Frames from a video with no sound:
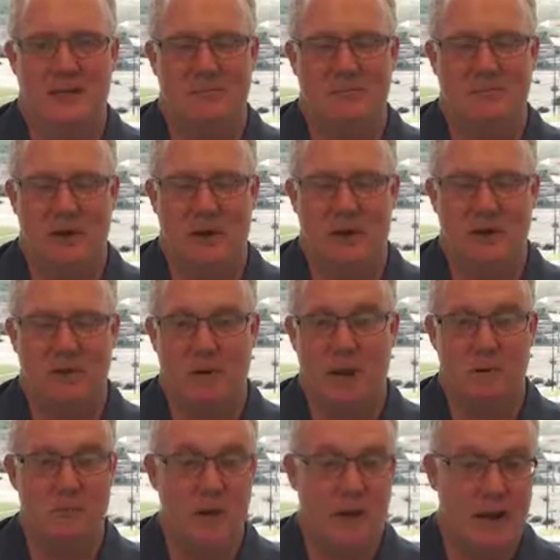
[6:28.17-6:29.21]
So
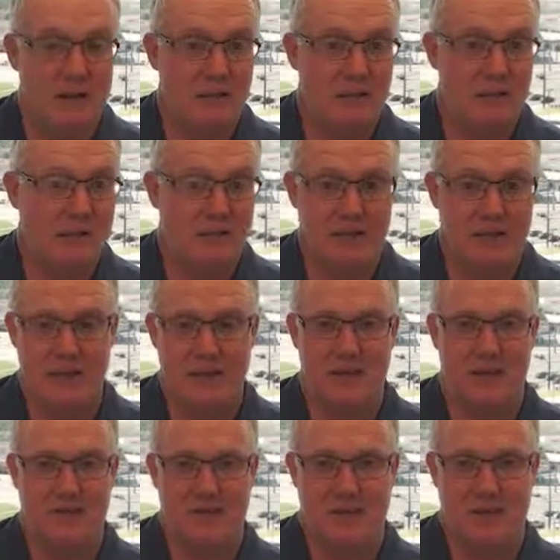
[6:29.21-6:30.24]
I like that
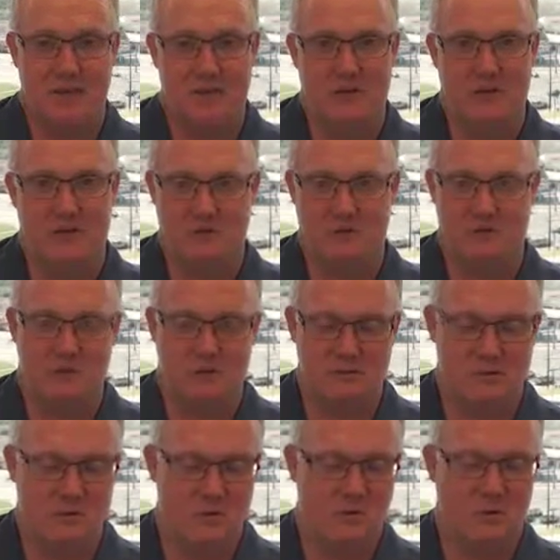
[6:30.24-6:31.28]
kind of beach,
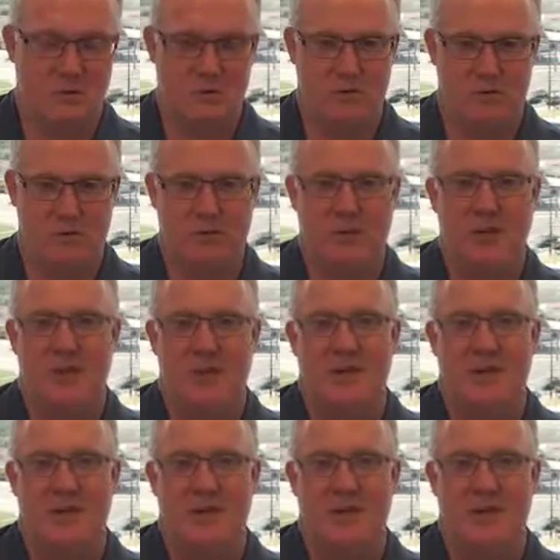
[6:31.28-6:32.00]
northern,